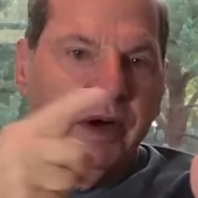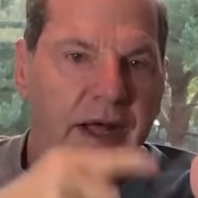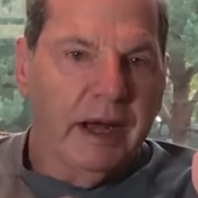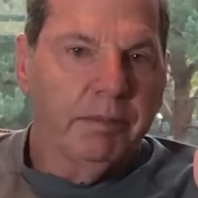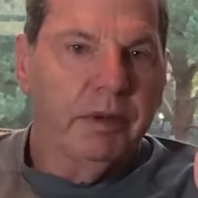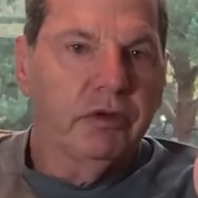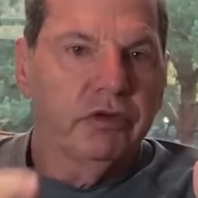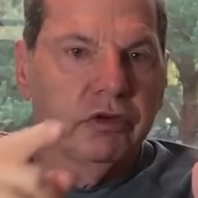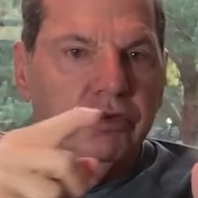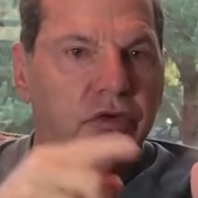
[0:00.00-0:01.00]
what
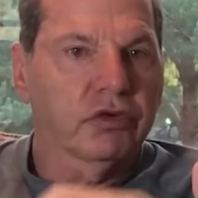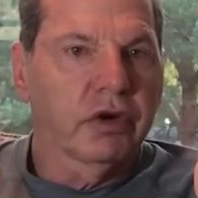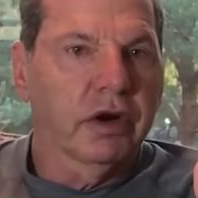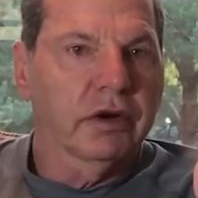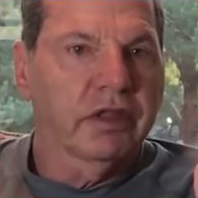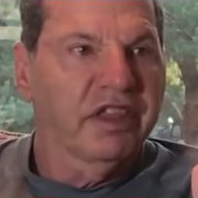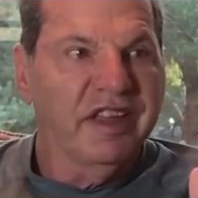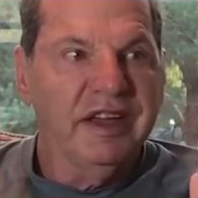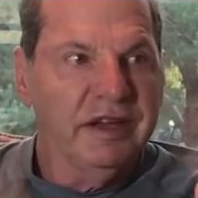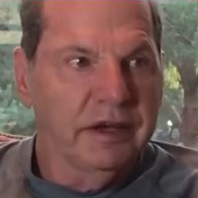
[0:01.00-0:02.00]
happens is you start
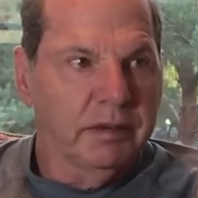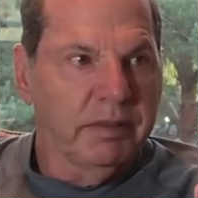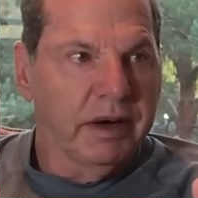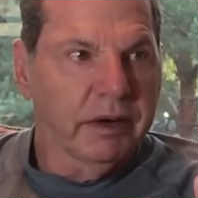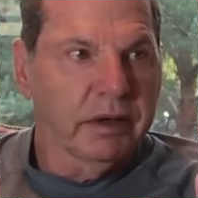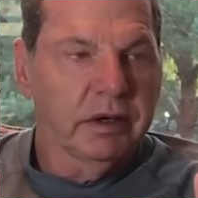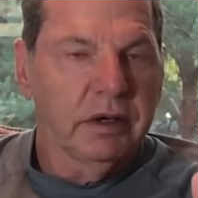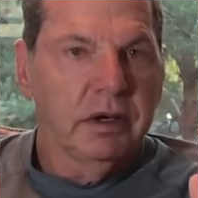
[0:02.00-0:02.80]
thinking about it.